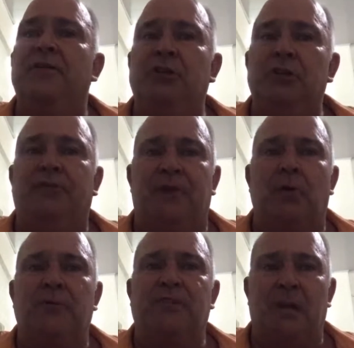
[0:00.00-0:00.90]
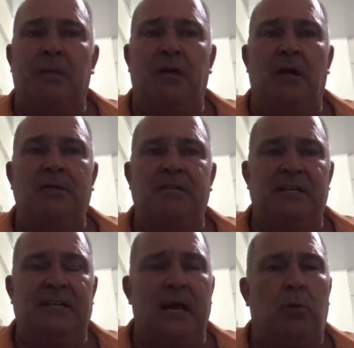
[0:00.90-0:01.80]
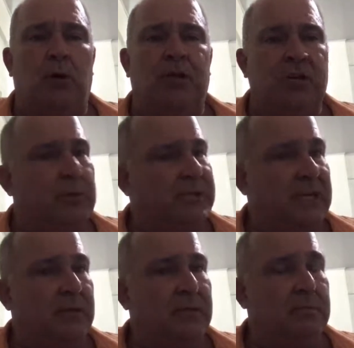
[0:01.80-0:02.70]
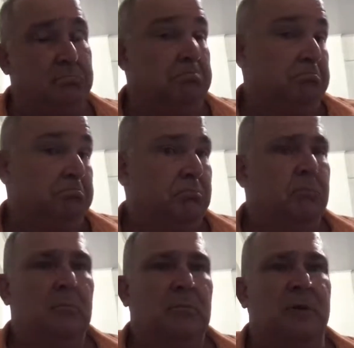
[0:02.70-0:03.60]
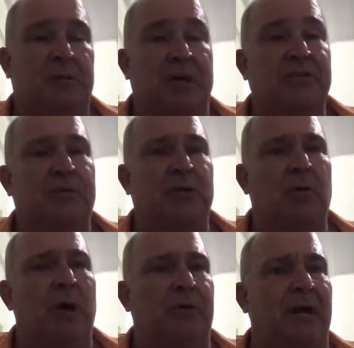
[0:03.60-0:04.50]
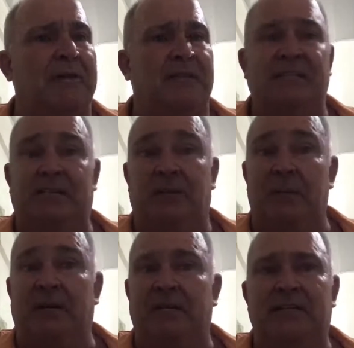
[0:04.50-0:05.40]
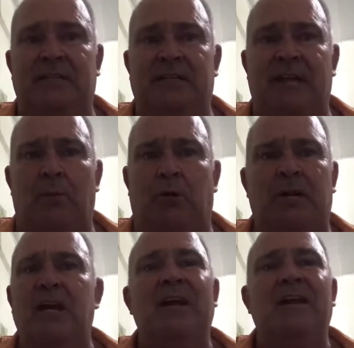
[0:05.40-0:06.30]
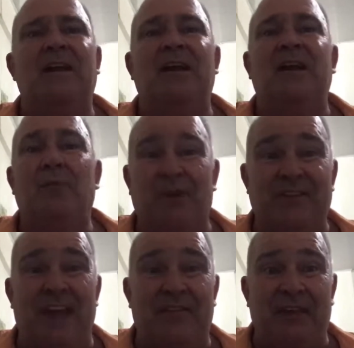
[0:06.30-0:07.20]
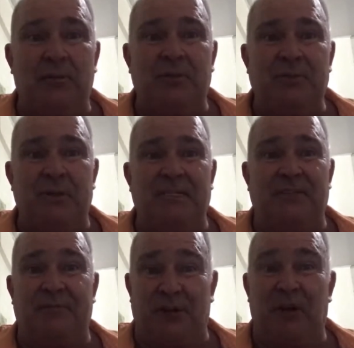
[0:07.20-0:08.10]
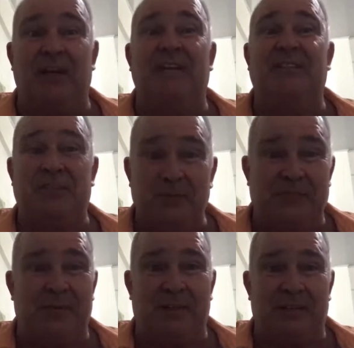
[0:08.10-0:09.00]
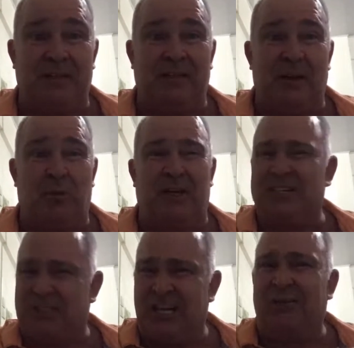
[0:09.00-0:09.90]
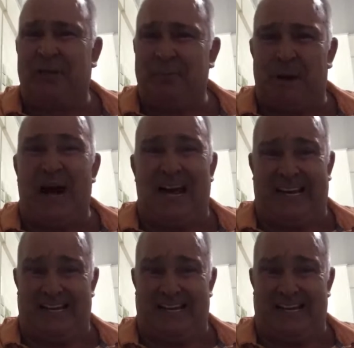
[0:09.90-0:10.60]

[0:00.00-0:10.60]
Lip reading: new folks coming onto the network, you would think the price would go up, right? Because they're coming into the network with nothing, which means if they're going to do something on the network, it's generally buy.